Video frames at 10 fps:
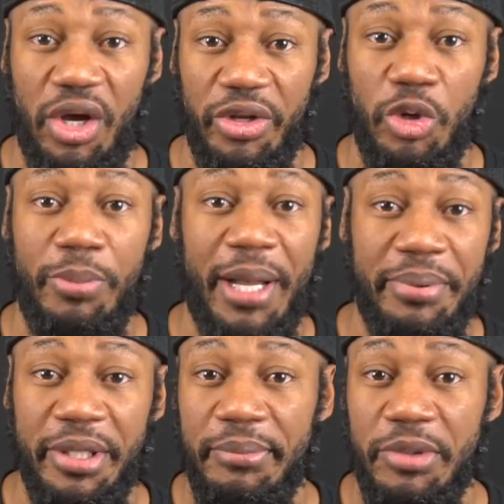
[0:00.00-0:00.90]
audio by
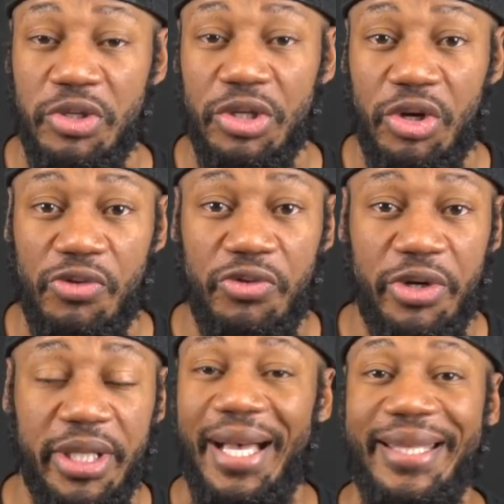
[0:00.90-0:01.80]
putting music
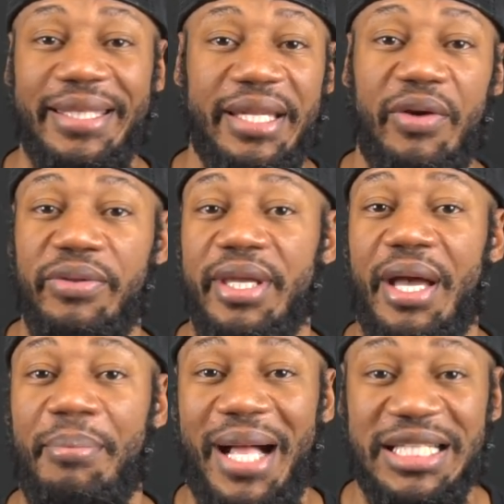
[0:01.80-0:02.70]
over it. I did everything
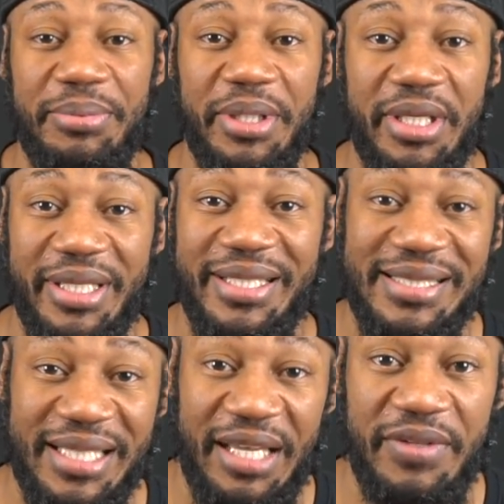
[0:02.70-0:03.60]
I possibly could to
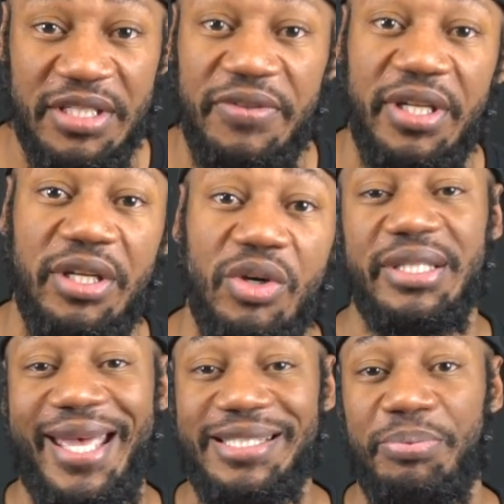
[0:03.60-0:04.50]
save this video.
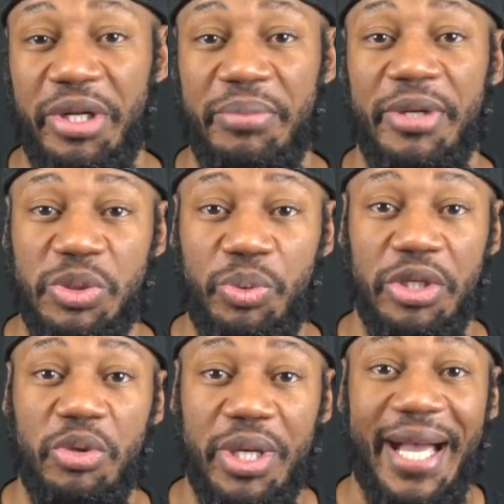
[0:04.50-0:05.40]
That's pretty much
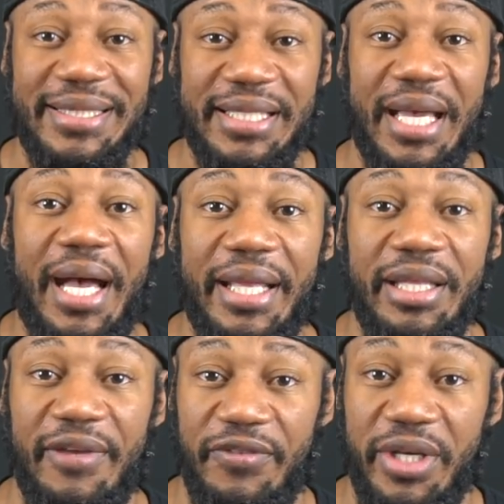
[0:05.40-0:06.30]
what you guys got.
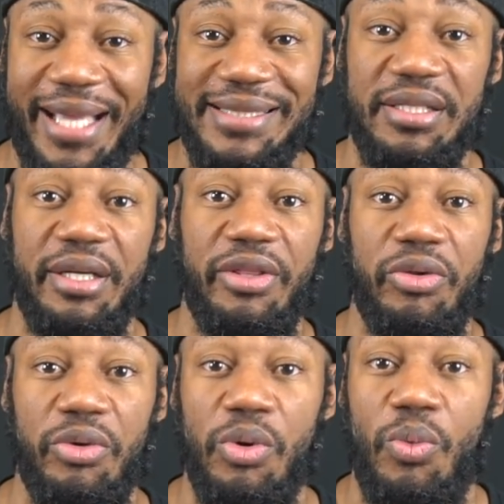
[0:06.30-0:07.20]
If you guys stuck
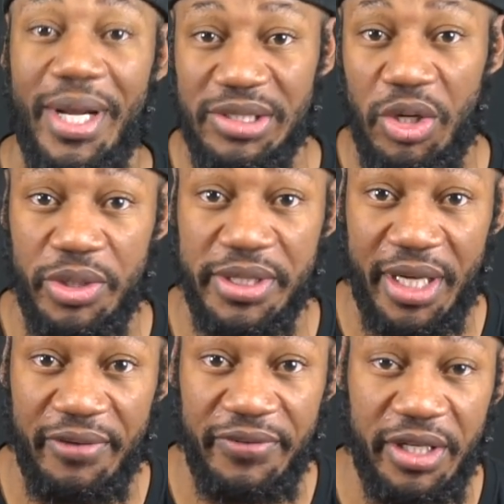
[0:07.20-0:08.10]
through and watched the whole
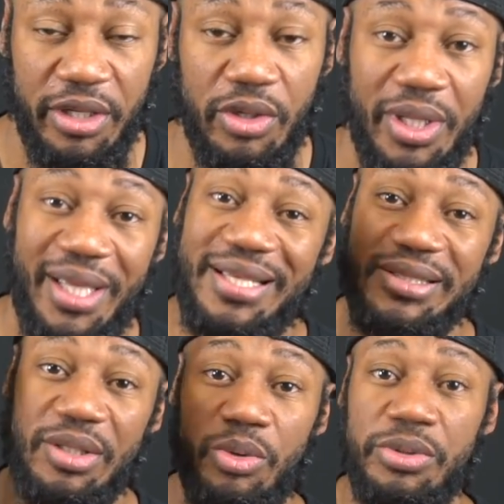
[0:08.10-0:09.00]
entire video,
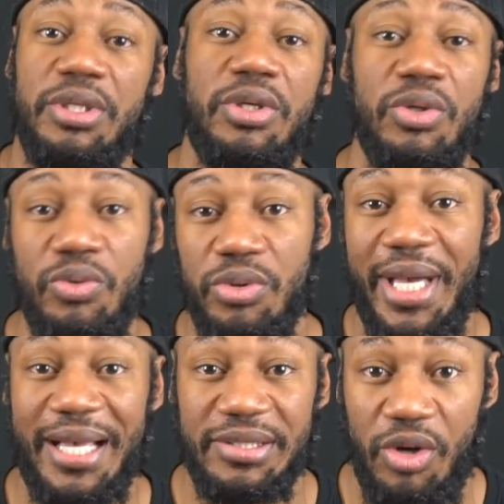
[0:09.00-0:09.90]
Salute to you. You
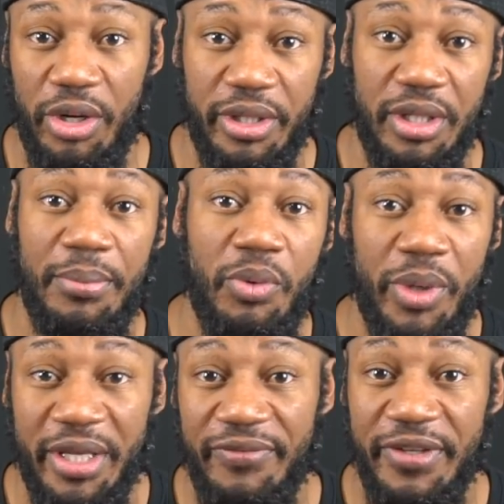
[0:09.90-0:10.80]
guys are the number
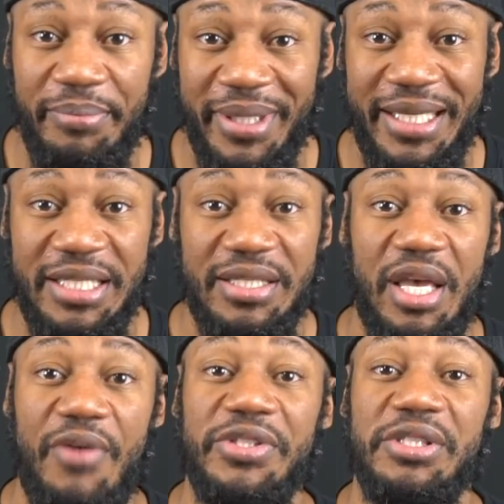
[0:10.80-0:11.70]
one MVPs
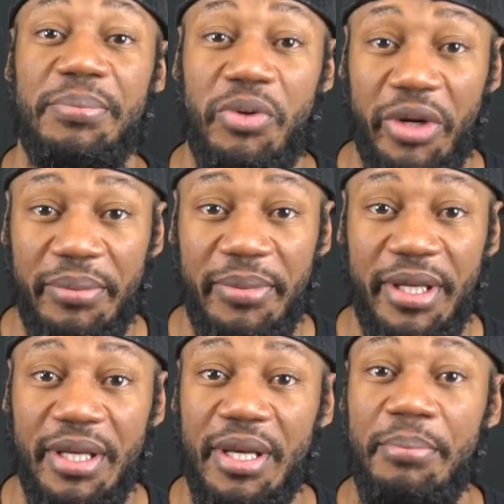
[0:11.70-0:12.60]
for supporting
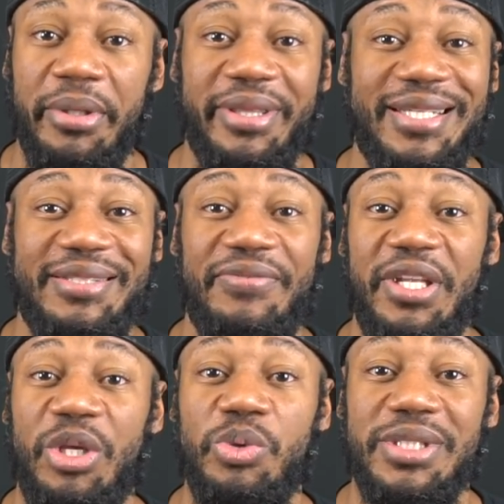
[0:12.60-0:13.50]
me, but this video